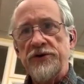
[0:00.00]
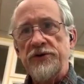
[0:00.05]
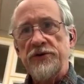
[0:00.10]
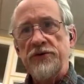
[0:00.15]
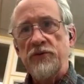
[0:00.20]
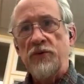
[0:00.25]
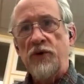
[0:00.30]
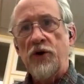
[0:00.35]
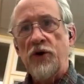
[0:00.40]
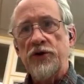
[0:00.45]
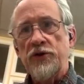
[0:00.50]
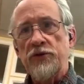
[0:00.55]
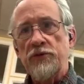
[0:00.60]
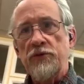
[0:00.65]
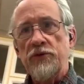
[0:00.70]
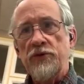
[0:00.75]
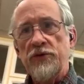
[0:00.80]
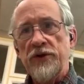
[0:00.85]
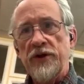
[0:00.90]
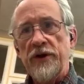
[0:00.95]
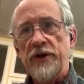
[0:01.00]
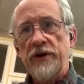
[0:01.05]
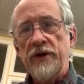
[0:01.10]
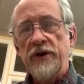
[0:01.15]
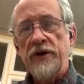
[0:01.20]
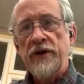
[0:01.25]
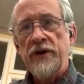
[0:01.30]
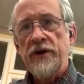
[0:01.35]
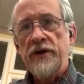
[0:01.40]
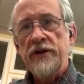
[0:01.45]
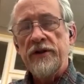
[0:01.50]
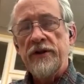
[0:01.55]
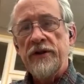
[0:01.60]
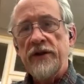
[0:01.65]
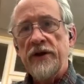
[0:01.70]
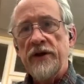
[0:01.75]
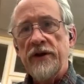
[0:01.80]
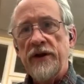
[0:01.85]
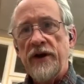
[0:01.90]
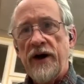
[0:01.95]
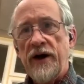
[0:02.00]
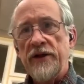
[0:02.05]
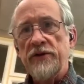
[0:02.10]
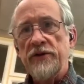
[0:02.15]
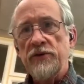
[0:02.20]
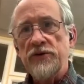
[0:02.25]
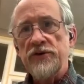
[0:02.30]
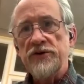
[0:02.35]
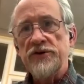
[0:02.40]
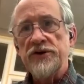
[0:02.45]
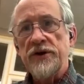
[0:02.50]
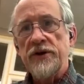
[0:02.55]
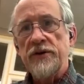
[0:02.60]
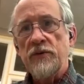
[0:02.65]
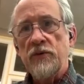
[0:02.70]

to work through than, than others.